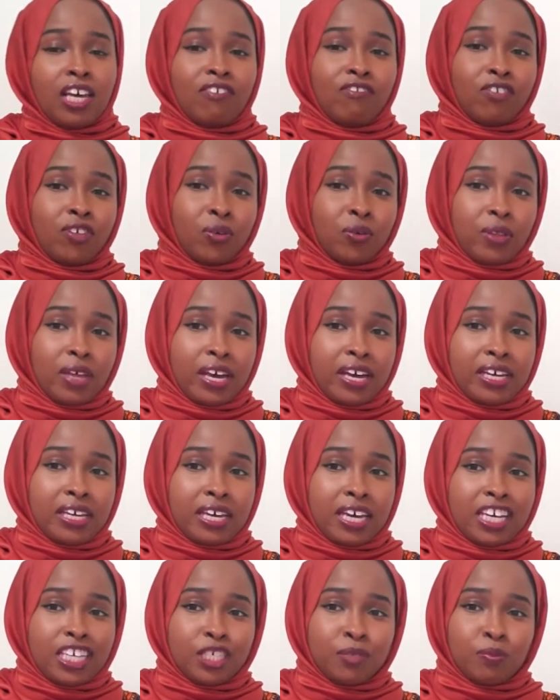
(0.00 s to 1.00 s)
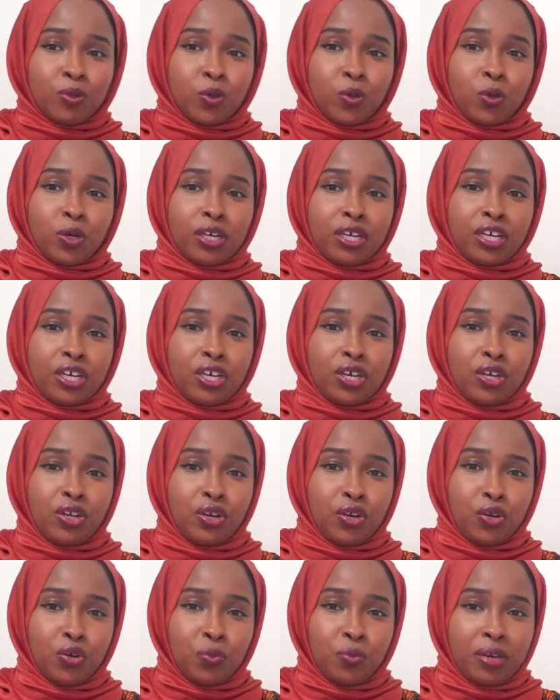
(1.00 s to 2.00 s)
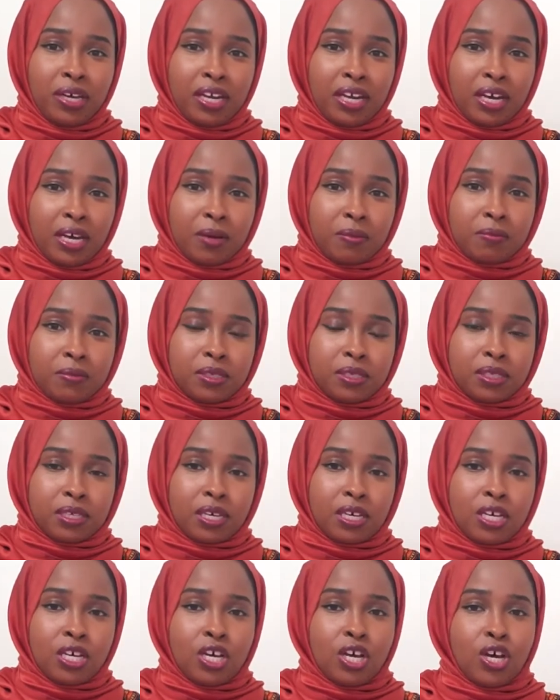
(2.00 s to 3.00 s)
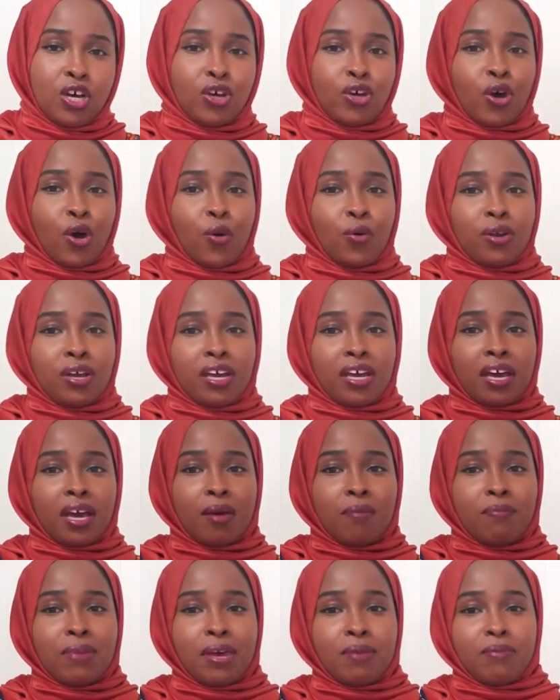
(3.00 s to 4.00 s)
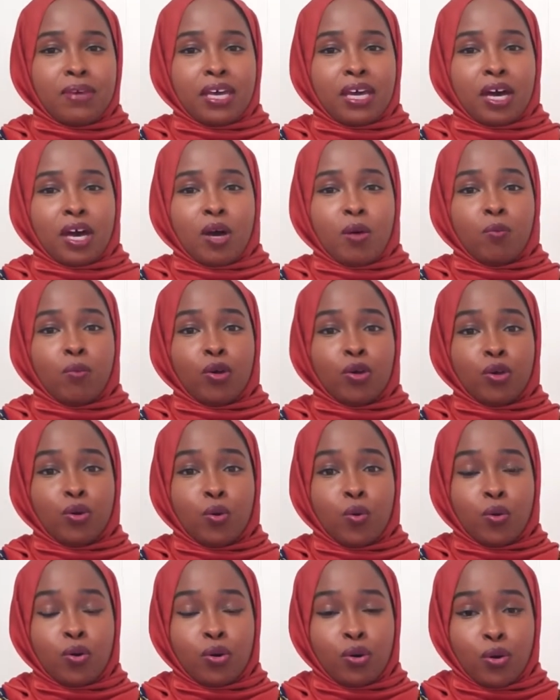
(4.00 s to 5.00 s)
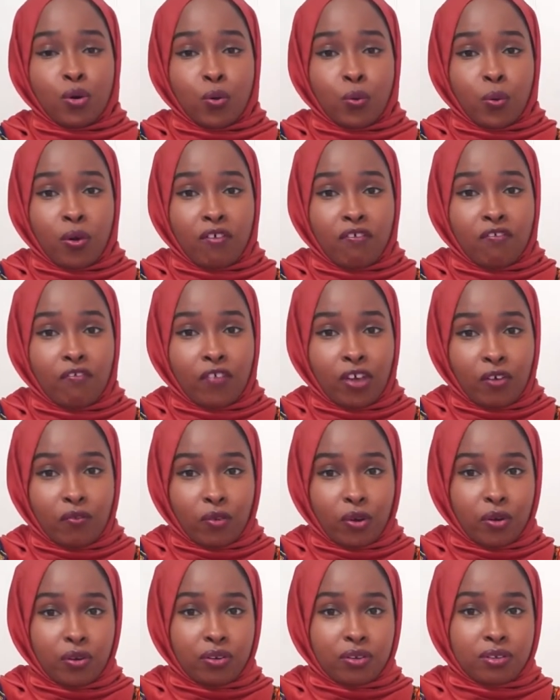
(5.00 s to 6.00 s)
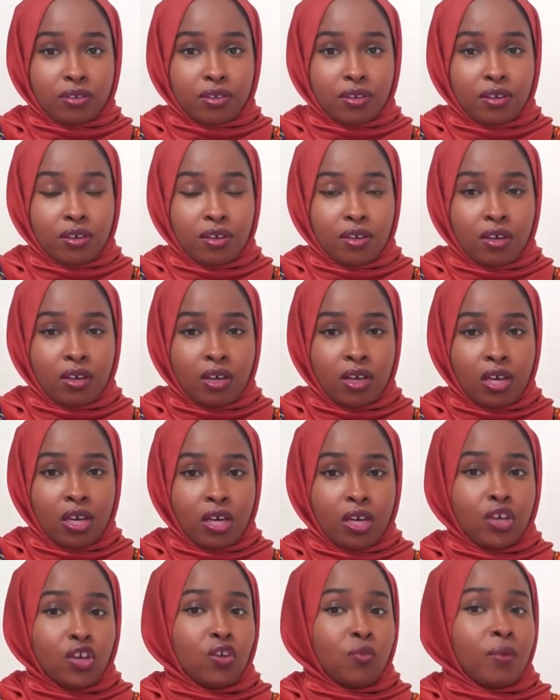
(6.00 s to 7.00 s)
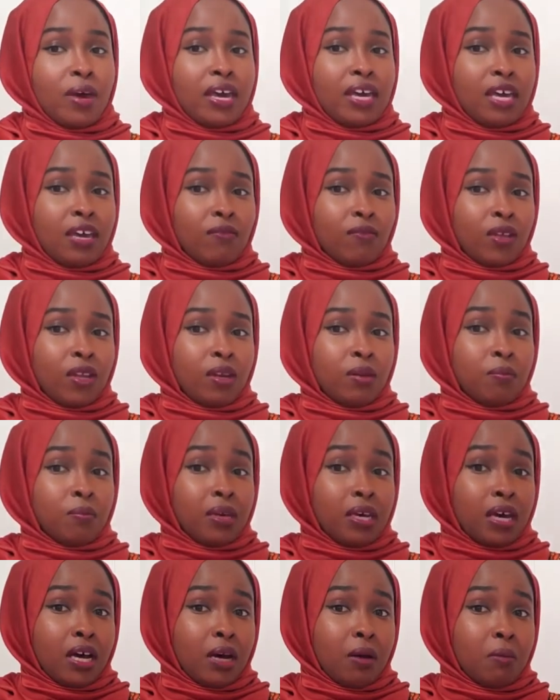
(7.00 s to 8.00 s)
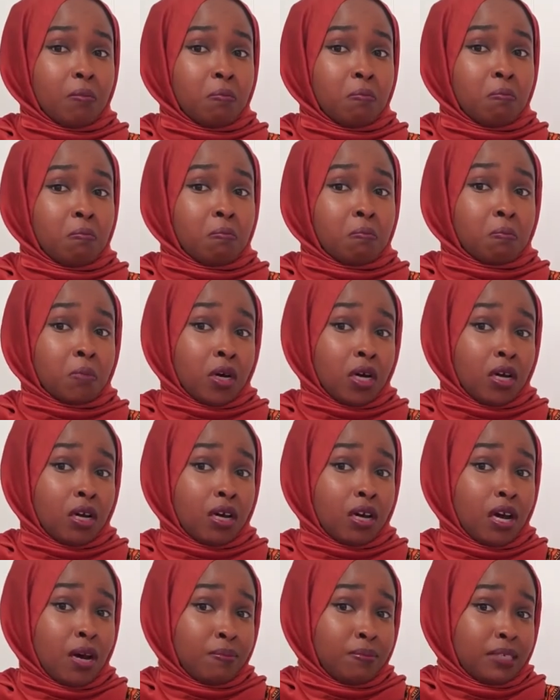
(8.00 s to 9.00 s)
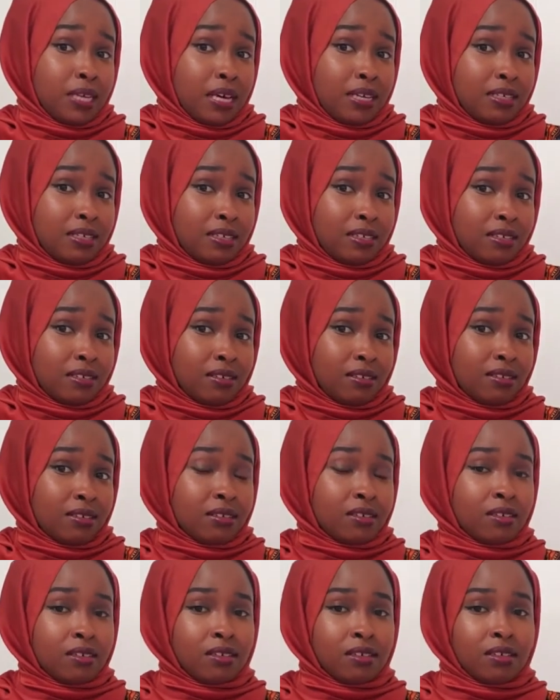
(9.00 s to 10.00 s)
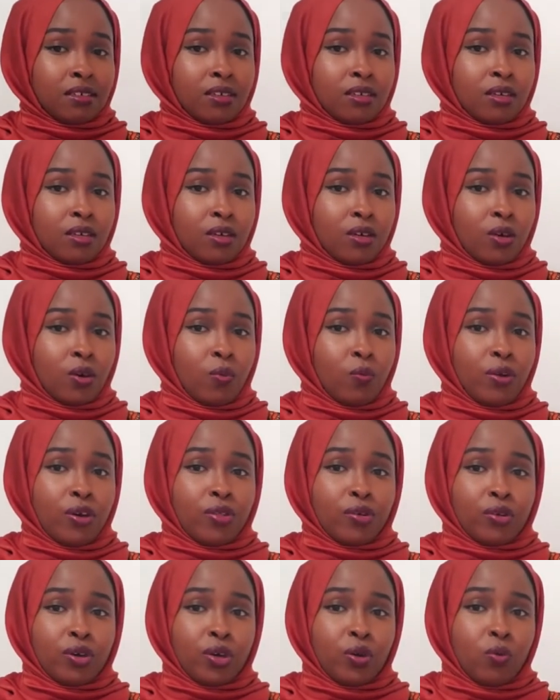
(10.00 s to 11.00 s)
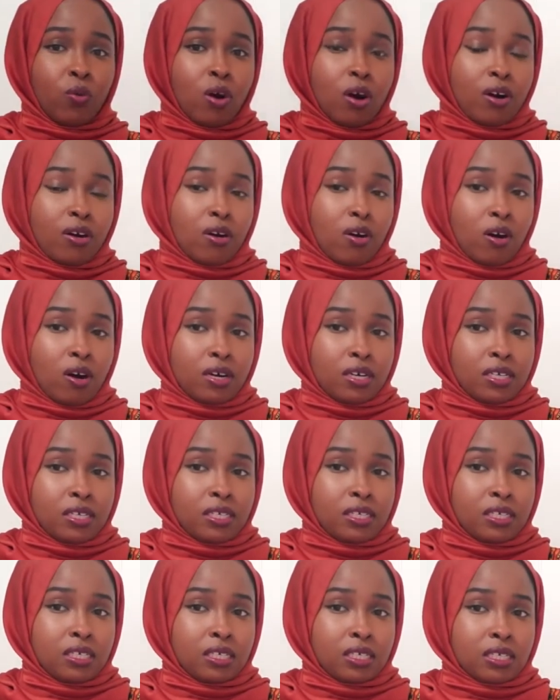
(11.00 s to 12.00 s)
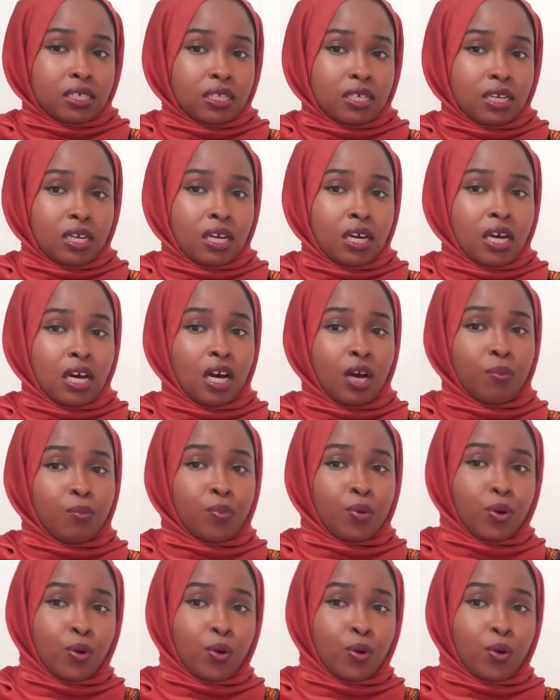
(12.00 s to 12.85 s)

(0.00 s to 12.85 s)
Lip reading: If you like exploring new mediums, coding may become your new favorite. You may even become obsessed. Whether you are an artist, a